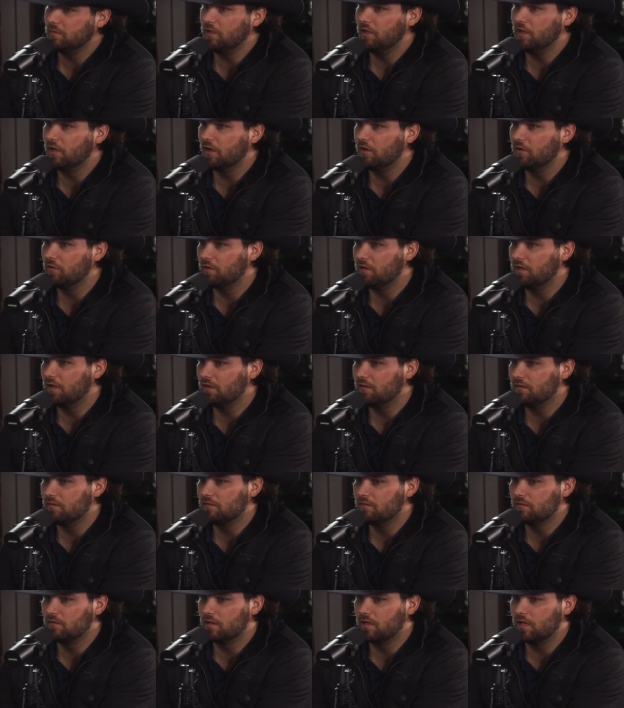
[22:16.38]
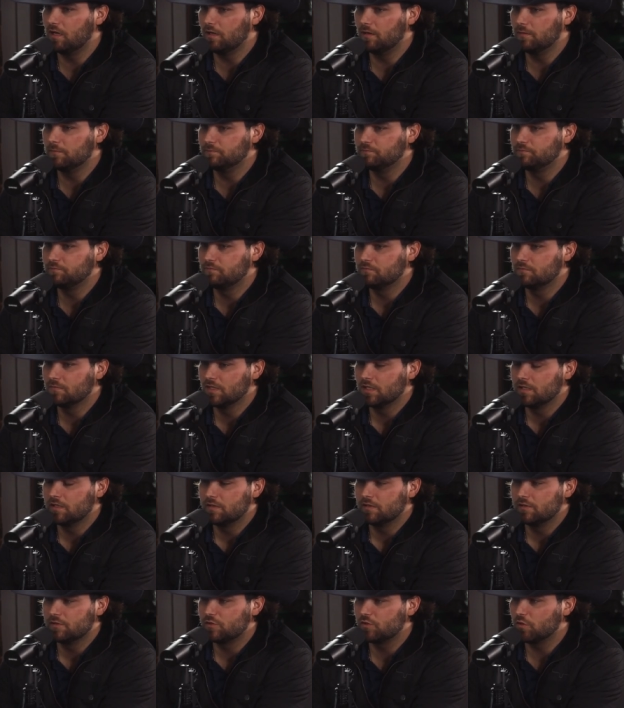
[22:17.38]
You know, and then um,
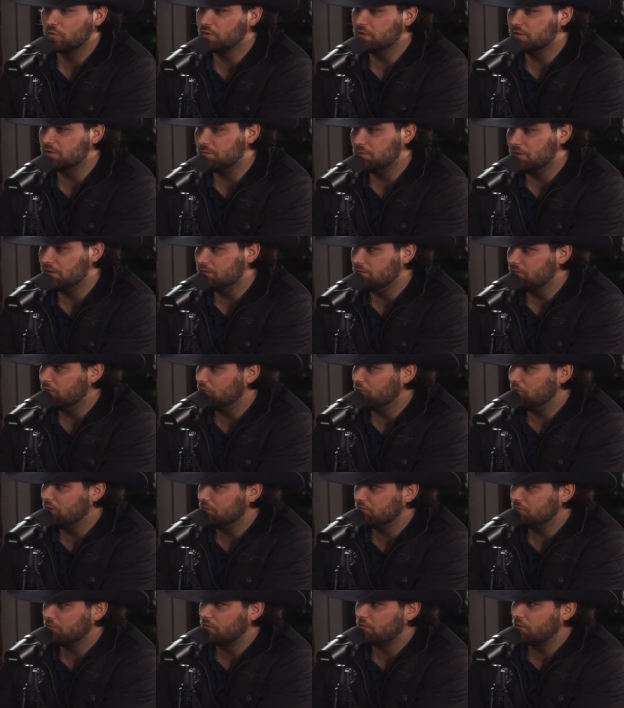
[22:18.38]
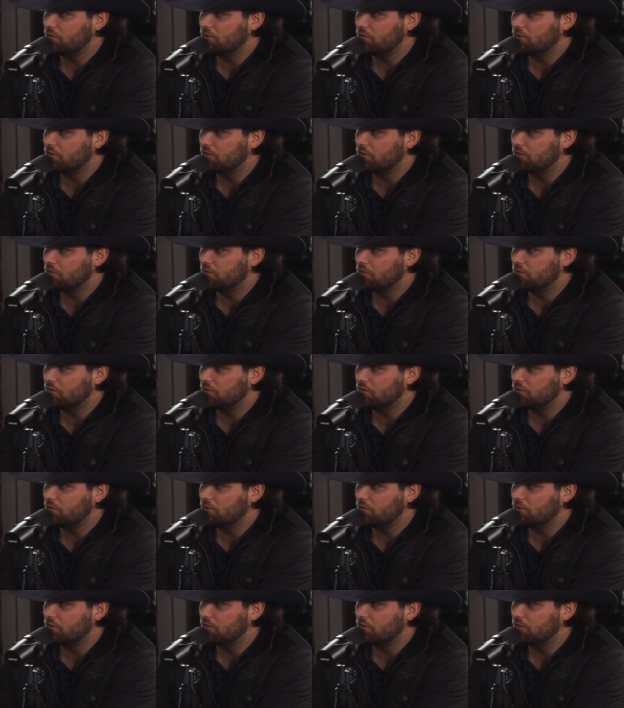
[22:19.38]
Shorty's been doing it for